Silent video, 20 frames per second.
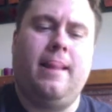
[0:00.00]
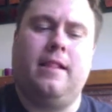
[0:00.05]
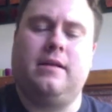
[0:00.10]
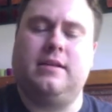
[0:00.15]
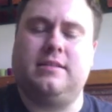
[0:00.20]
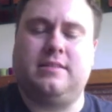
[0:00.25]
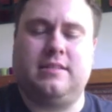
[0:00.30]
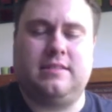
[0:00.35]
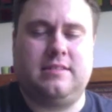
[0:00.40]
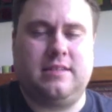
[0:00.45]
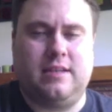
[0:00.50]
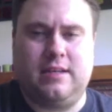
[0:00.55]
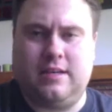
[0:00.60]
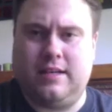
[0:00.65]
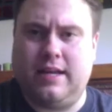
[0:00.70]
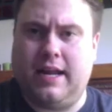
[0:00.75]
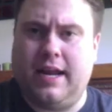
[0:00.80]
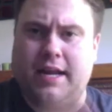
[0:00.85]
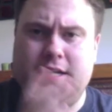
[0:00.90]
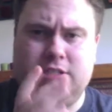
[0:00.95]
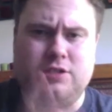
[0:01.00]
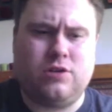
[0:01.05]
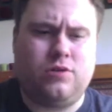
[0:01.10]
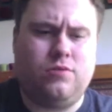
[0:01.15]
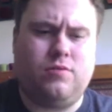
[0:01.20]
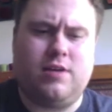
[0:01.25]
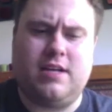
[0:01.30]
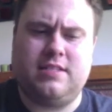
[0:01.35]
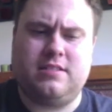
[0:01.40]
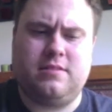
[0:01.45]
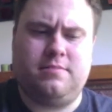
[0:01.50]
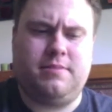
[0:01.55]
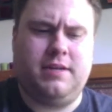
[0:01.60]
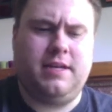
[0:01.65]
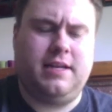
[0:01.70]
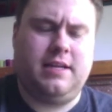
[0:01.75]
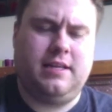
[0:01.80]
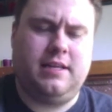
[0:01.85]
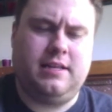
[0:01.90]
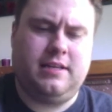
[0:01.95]
This is an age-old
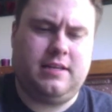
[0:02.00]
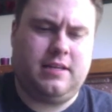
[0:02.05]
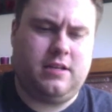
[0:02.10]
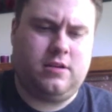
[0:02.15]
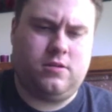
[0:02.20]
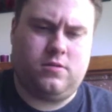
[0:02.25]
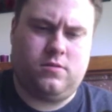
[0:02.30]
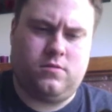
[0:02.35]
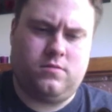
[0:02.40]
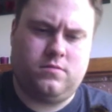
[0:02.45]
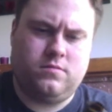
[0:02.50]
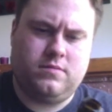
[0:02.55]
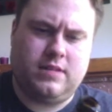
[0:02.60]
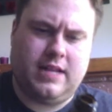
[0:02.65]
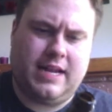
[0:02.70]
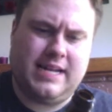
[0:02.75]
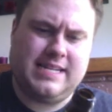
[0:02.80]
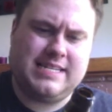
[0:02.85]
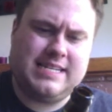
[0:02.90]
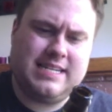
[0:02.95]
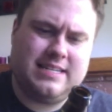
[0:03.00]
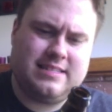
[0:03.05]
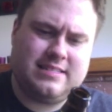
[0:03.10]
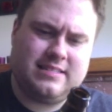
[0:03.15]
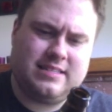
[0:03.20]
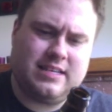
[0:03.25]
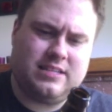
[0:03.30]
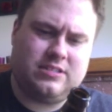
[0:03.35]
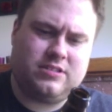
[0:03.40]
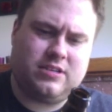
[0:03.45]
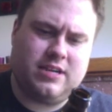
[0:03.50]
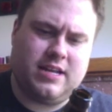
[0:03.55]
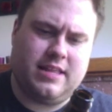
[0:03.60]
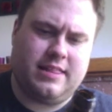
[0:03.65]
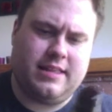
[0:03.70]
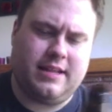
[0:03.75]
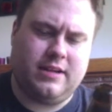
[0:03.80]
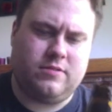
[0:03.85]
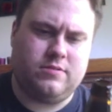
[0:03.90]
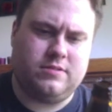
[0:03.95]
recipe. You know, 18th century, I
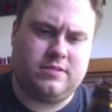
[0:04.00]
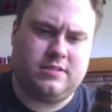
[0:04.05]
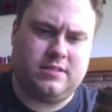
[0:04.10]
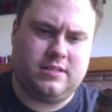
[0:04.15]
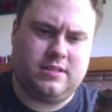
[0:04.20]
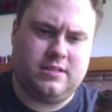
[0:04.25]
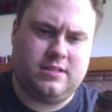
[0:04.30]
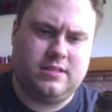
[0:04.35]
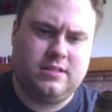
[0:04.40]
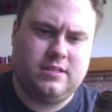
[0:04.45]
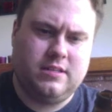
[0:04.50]
think, was the,